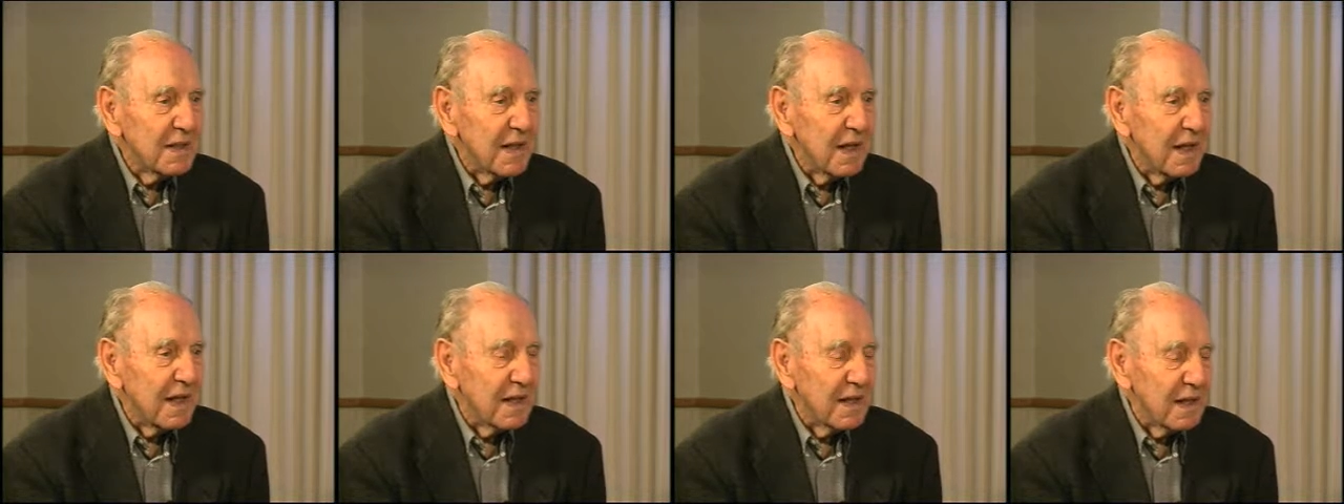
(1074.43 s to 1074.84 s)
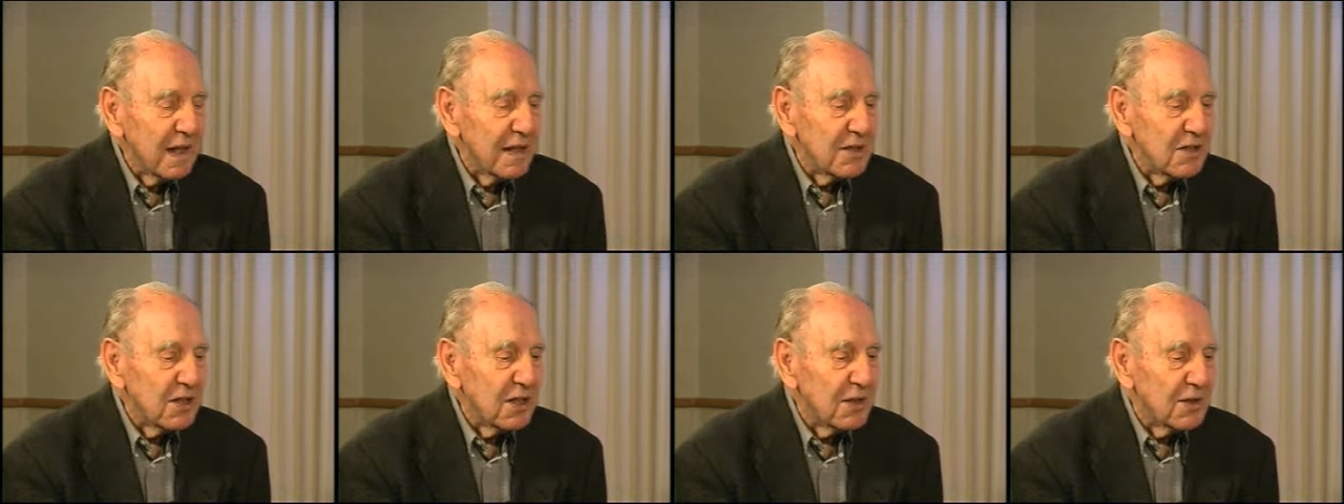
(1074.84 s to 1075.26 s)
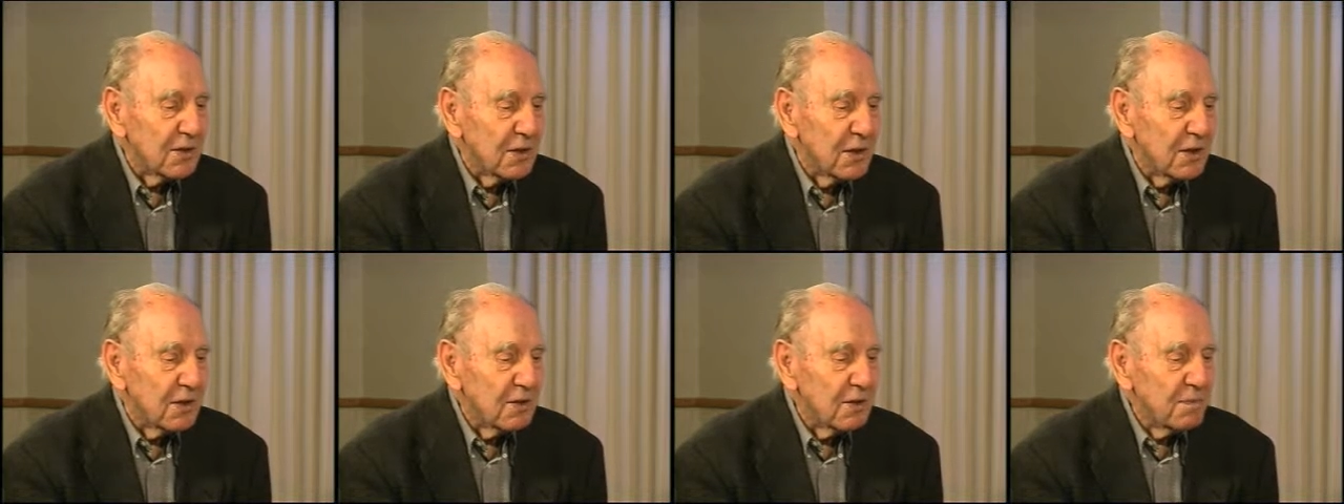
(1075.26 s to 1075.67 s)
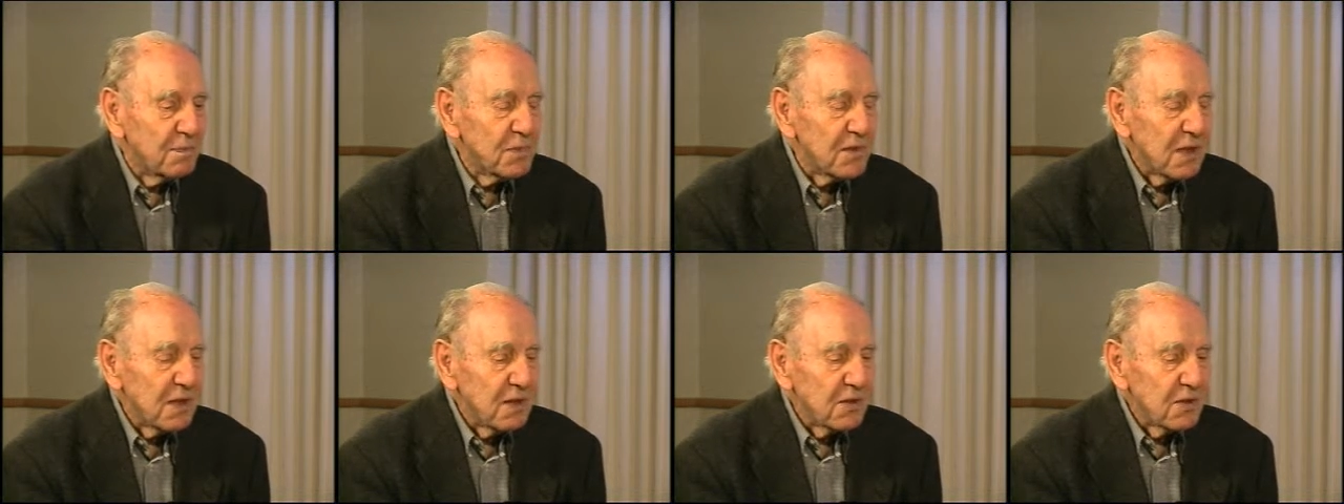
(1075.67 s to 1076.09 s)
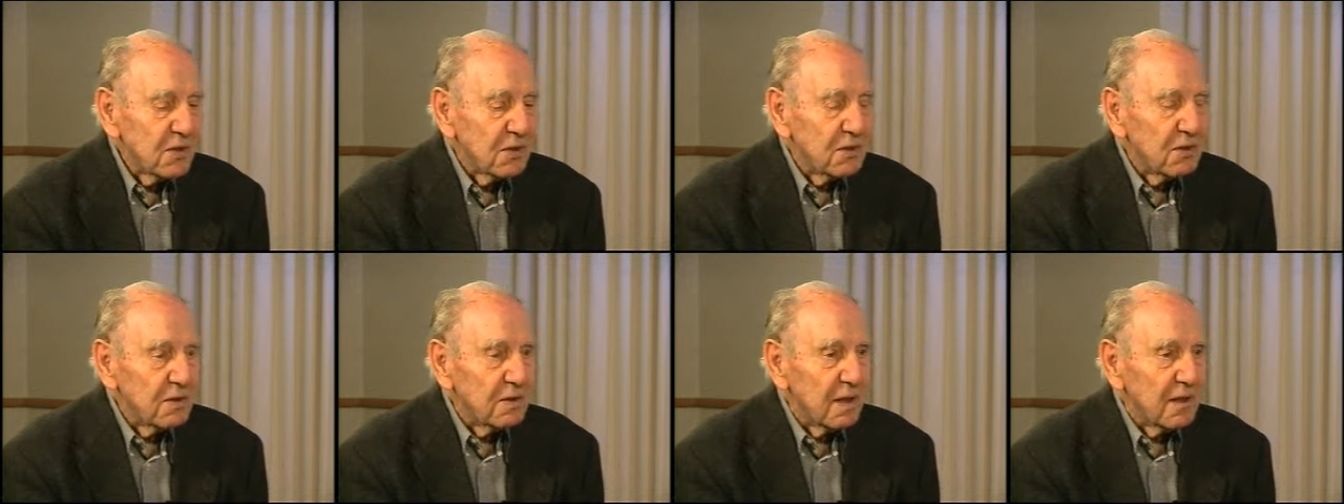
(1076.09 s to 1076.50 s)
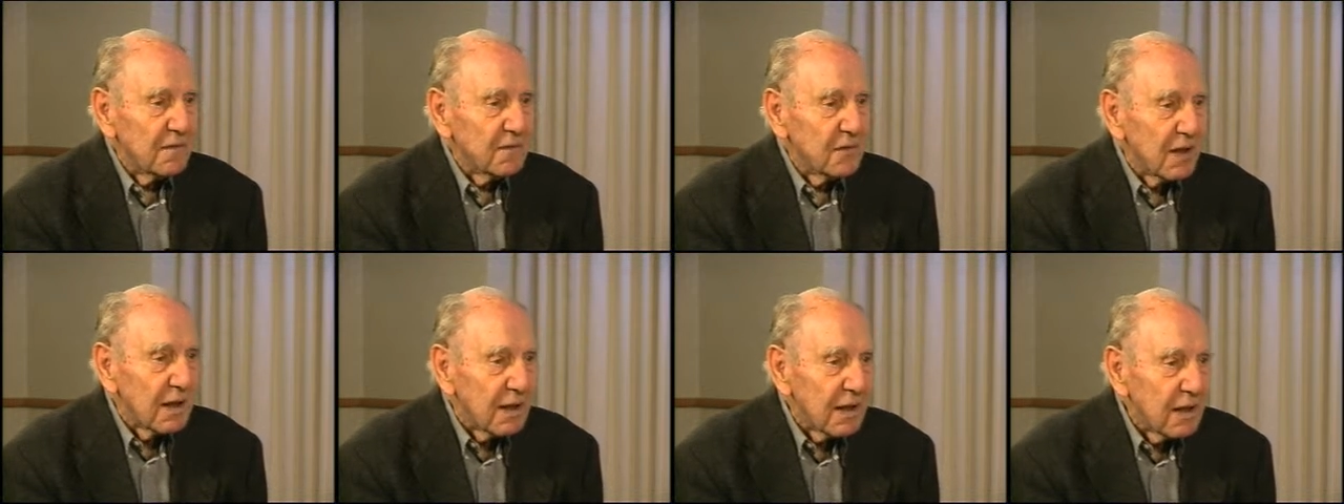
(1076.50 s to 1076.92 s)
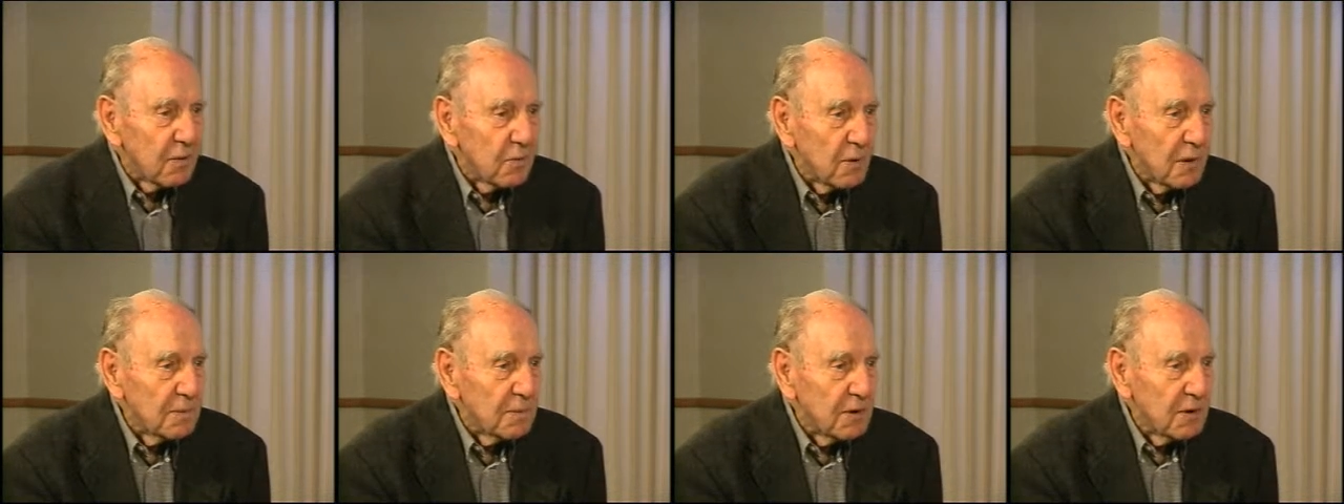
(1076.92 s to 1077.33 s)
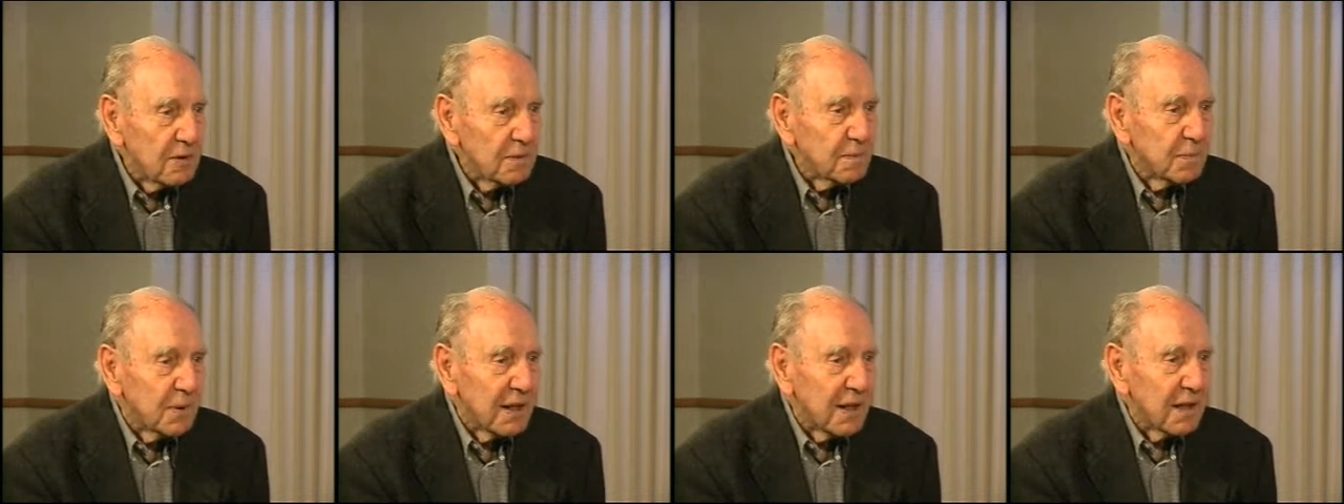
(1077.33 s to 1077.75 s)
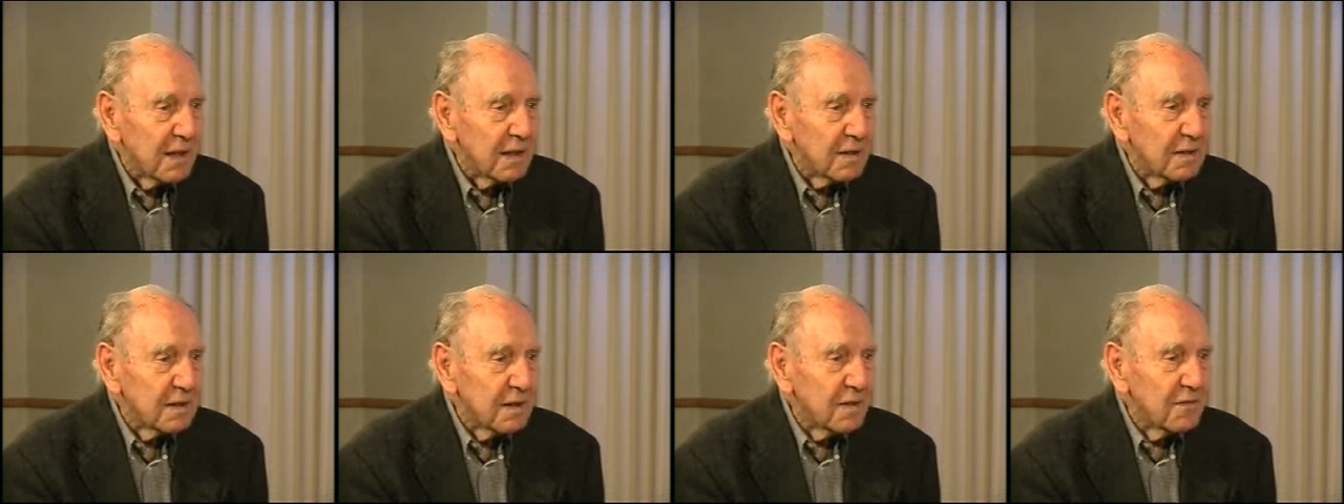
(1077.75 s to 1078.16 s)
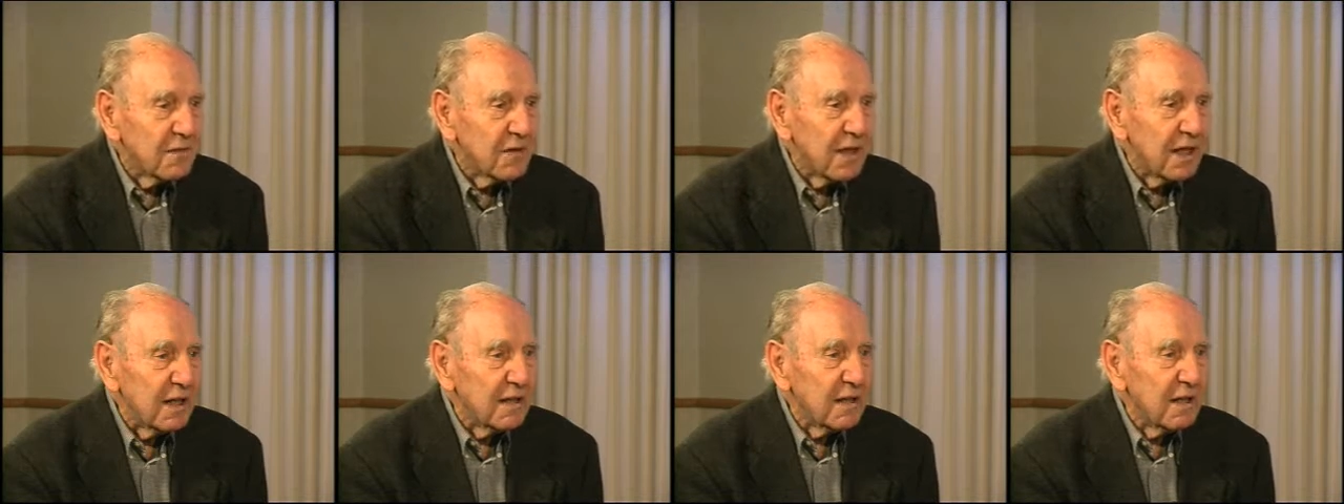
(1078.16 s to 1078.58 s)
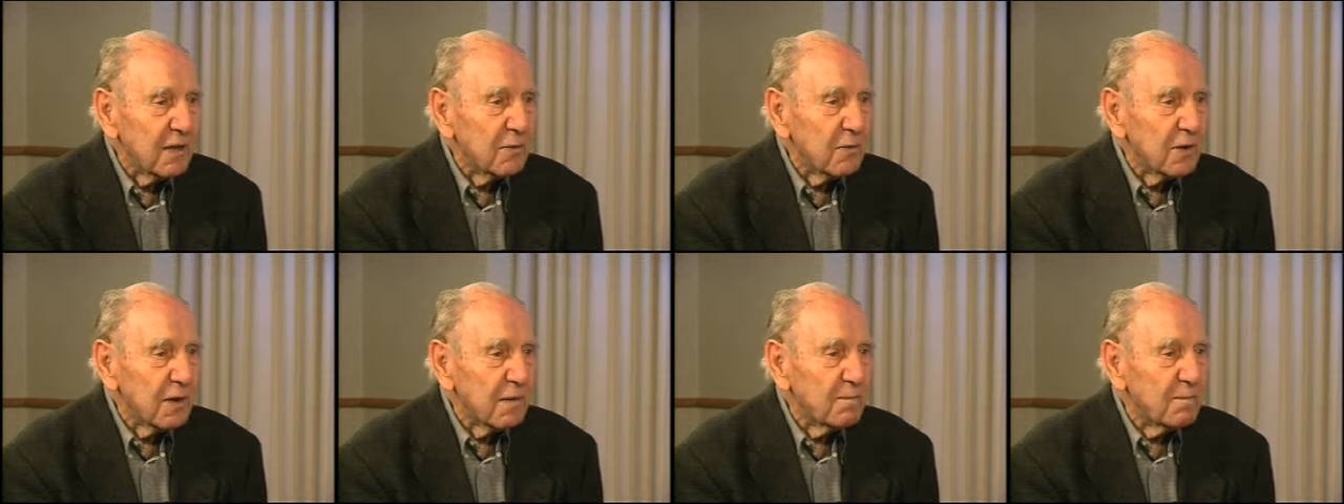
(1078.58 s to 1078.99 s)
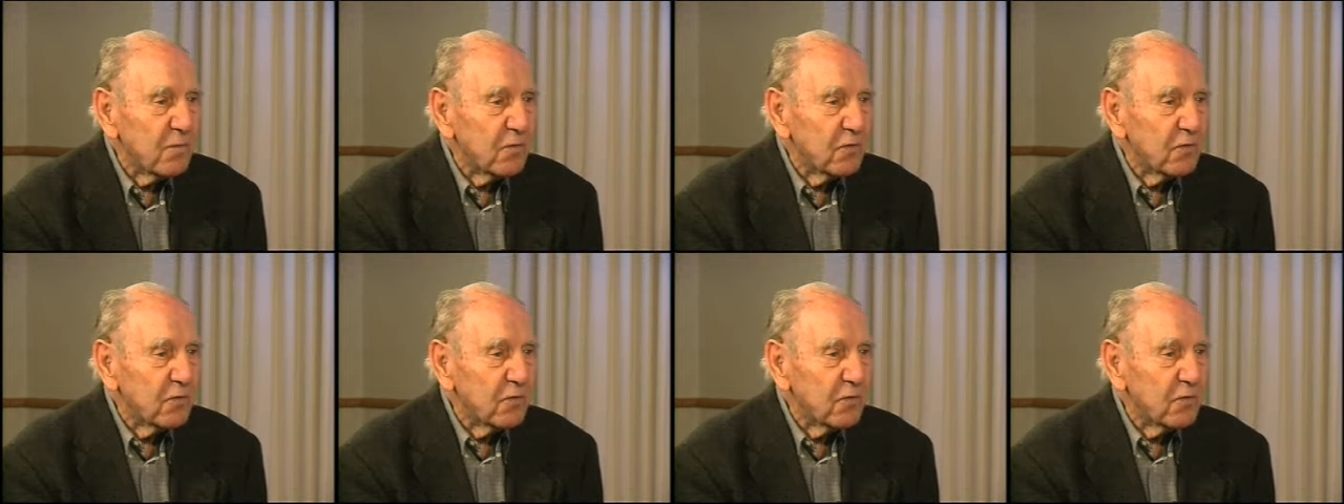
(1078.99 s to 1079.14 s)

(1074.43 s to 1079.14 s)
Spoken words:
And I did go to a very remote part of Haiti where